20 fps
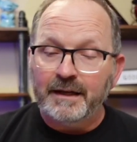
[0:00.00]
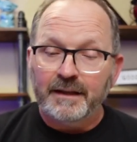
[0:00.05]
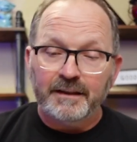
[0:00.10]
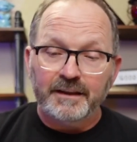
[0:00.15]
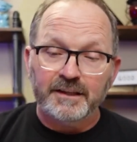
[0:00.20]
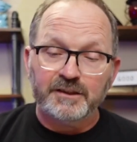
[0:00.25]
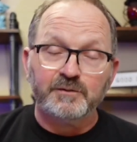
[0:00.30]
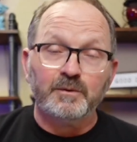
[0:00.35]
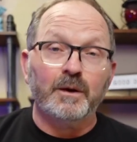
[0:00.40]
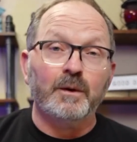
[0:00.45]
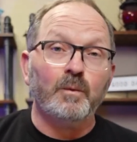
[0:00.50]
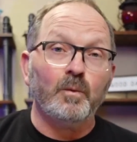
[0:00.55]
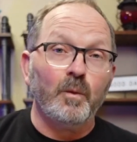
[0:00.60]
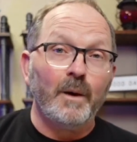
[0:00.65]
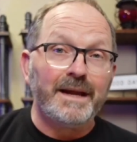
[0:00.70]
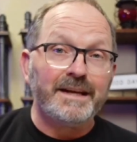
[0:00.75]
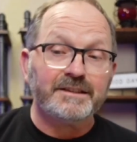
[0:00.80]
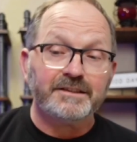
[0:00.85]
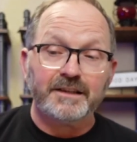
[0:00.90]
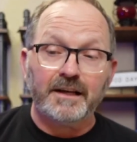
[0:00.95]
This one
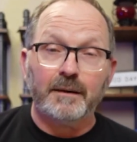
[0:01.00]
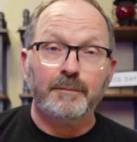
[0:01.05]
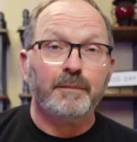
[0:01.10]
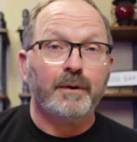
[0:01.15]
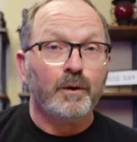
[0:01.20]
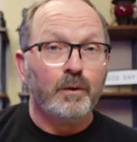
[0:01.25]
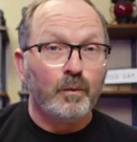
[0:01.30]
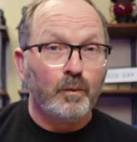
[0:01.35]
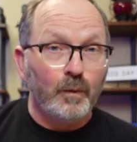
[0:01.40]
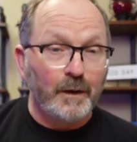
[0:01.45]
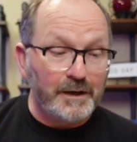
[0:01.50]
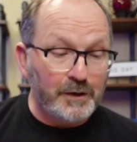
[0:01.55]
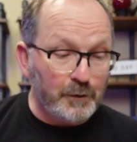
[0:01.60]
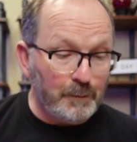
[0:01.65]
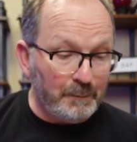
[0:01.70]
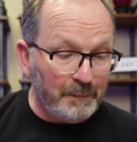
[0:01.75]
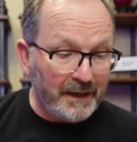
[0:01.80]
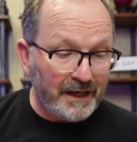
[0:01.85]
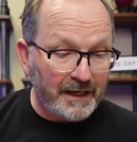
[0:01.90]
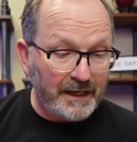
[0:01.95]
wakes up when you
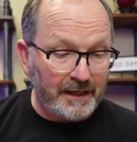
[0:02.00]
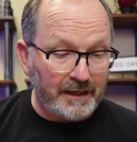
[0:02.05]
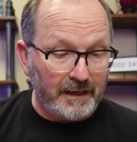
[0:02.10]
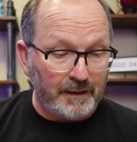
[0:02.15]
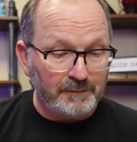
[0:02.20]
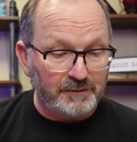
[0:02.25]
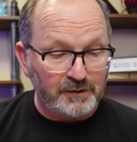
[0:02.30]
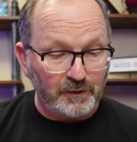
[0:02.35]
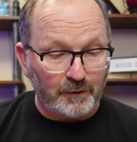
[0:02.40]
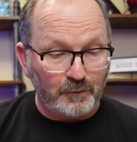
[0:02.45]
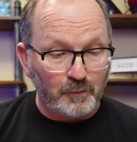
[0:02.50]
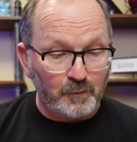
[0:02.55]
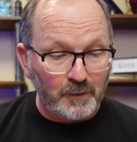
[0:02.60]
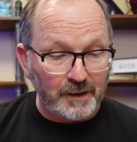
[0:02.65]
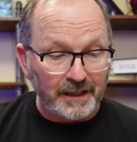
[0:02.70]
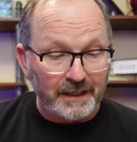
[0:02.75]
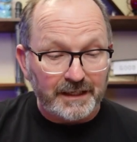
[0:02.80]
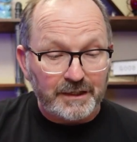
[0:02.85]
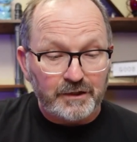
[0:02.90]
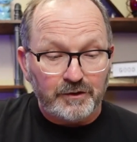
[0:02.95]
pick it up. So I
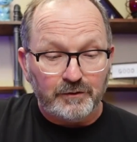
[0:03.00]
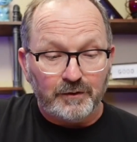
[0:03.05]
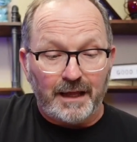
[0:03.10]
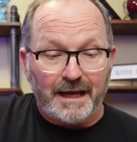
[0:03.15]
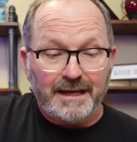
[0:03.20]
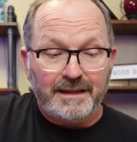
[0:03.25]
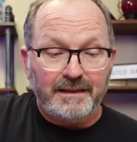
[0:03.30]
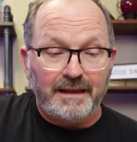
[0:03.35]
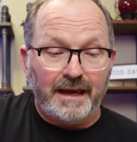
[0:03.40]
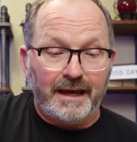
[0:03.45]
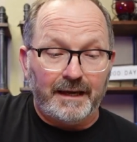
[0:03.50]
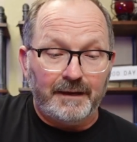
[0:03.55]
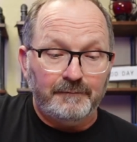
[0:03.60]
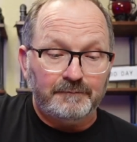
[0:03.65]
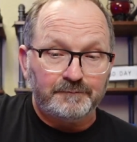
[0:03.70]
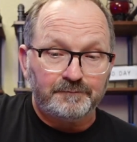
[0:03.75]
really do like that.